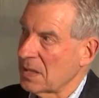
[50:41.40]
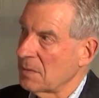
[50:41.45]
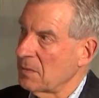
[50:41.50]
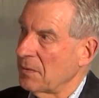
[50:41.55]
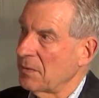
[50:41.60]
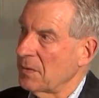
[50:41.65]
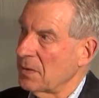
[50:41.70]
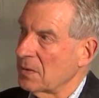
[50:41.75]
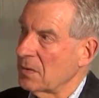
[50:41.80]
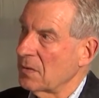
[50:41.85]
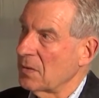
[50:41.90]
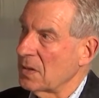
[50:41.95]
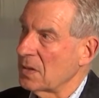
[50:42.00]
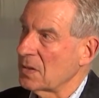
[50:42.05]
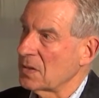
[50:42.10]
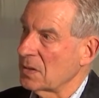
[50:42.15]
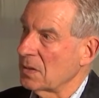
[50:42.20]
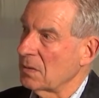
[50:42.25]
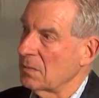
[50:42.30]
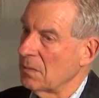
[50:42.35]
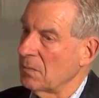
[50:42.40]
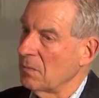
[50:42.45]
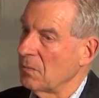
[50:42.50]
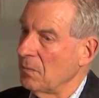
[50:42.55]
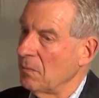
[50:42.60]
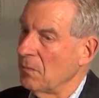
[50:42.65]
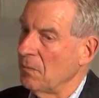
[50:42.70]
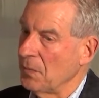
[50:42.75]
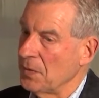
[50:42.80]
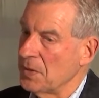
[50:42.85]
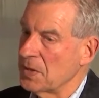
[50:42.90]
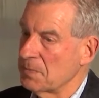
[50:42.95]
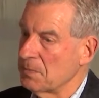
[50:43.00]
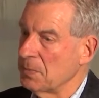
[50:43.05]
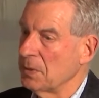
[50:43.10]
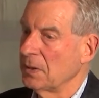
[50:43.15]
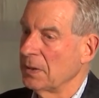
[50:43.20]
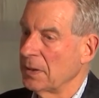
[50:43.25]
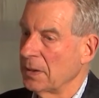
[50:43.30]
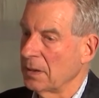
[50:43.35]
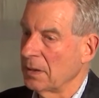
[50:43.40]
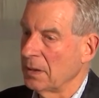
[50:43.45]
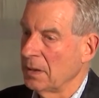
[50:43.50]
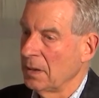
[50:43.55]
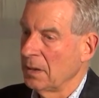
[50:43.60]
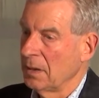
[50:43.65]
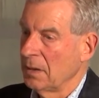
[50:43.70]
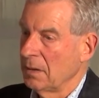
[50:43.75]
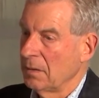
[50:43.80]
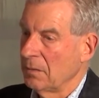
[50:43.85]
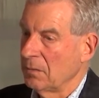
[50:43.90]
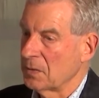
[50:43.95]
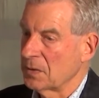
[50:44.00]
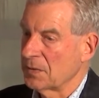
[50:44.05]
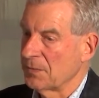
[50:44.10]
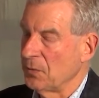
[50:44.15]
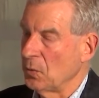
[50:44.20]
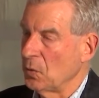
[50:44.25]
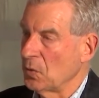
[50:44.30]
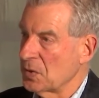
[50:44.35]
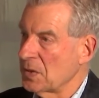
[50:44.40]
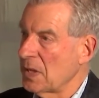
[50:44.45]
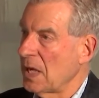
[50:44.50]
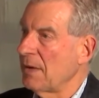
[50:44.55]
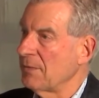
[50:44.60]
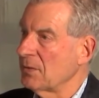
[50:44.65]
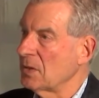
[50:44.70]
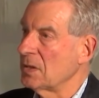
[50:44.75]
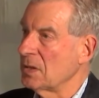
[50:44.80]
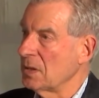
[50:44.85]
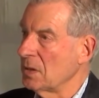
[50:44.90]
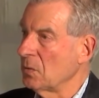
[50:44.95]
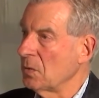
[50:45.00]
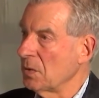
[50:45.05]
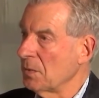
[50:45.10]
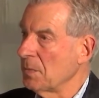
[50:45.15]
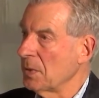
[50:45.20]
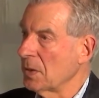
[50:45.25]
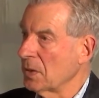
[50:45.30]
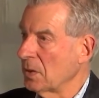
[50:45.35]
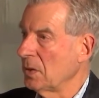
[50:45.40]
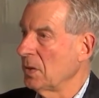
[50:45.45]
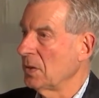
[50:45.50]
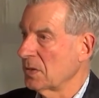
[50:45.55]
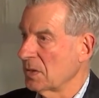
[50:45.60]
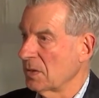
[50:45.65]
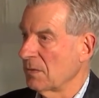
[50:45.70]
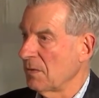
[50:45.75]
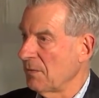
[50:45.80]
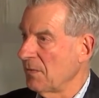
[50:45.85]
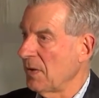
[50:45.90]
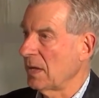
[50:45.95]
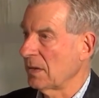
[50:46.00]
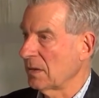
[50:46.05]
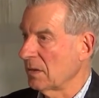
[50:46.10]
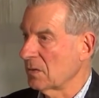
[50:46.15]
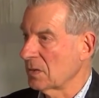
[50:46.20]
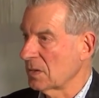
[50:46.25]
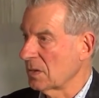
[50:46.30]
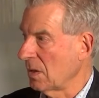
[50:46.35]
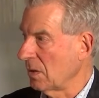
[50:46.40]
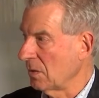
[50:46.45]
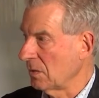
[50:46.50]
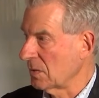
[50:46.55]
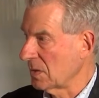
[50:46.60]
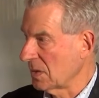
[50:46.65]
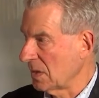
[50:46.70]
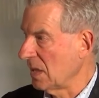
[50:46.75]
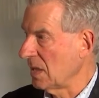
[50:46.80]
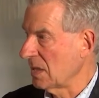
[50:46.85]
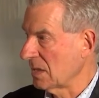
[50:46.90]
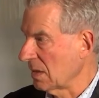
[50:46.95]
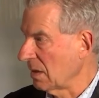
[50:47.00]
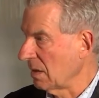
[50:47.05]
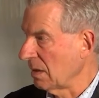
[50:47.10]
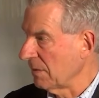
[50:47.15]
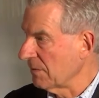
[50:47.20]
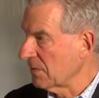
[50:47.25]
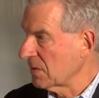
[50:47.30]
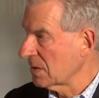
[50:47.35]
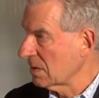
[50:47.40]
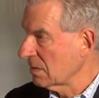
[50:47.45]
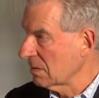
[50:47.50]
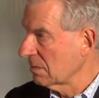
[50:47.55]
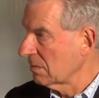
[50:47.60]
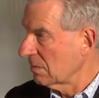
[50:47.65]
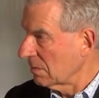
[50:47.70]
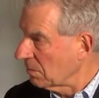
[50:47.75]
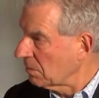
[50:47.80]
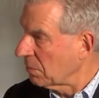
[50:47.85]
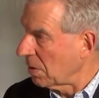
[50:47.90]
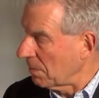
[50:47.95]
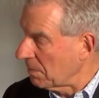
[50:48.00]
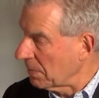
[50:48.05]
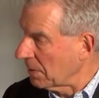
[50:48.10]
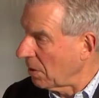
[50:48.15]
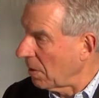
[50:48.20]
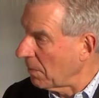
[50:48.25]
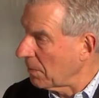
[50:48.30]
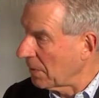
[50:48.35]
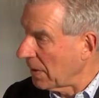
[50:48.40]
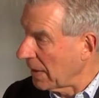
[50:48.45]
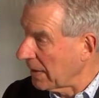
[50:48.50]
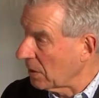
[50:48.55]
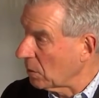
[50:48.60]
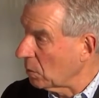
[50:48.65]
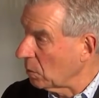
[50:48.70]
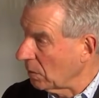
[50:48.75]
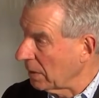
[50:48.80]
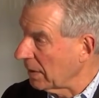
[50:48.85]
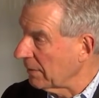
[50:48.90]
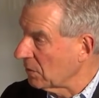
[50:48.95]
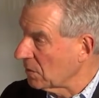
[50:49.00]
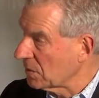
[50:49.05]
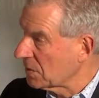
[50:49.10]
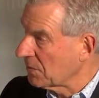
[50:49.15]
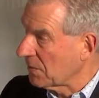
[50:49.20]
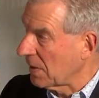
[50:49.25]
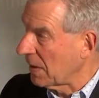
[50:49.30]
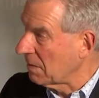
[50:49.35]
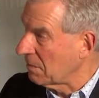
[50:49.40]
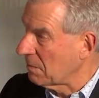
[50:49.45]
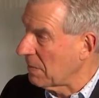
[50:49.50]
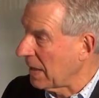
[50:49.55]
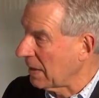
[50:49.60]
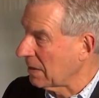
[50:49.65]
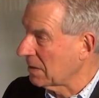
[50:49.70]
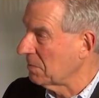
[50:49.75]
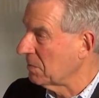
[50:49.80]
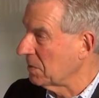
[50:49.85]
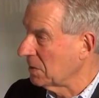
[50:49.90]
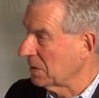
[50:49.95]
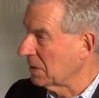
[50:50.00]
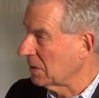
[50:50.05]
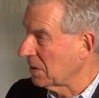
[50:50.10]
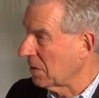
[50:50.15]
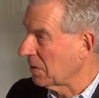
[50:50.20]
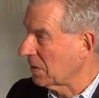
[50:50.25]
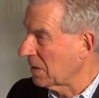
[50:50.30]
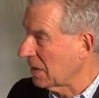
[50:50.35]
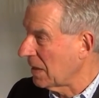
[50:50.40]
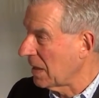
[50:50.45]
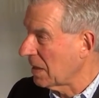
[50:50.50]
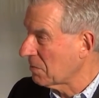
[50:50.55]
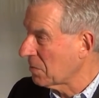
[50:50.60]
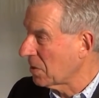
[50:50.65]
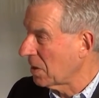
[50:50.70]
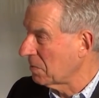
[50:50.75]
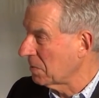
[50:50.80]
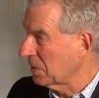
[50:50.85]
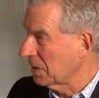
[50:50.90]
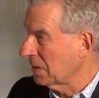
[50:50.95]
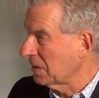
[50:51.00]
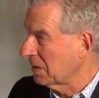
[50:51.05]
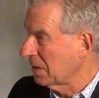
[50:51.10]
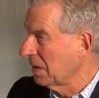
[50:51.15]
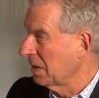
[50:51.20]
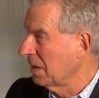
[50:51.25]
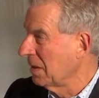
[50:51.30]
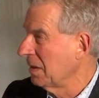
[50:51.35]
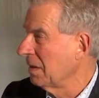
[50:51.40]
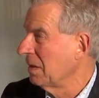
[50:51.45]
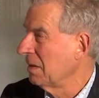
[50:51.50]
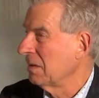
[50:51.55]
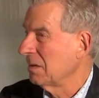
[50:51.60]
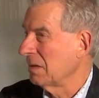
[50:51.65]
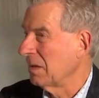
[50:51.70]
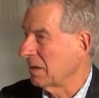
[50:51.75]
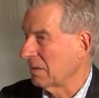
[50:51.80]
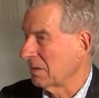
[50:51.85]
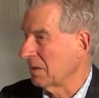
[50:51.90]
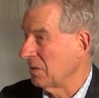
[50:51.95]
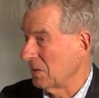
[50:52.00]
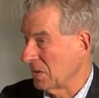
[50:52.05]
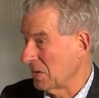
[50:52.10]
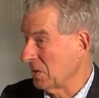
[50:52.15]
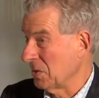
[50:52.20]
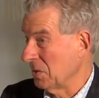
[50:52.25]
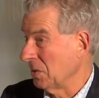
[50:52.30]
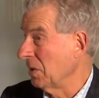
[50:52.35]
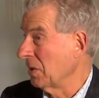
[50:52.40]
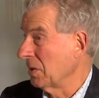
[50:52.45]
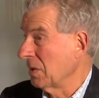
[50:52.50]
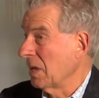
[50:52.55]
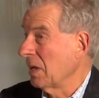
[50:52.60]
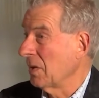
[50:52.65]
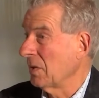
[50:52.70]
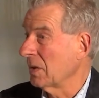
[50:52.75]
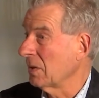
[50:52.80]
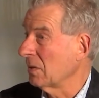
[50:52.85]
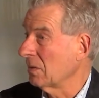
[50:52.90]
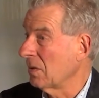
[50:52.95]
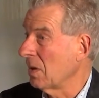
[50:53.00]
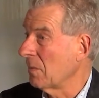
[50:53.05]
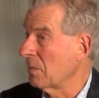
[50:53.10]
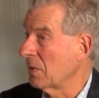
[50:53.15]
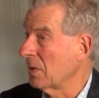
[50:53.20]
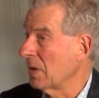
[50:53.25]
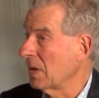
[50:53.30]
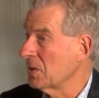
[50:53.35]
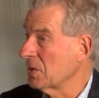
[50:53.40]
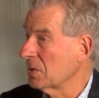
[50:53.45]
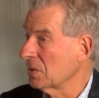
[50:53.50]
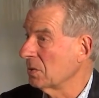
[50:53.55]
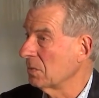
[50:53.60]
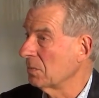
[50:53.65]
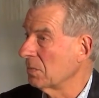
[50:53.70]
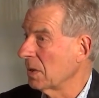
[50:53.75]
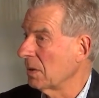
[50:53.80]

some of the things that this building was forced to have to deal with because of the fact there was no stairs and lifts properly operating all levels, front and back of the building don't connect properly. Like there are still ongoing operational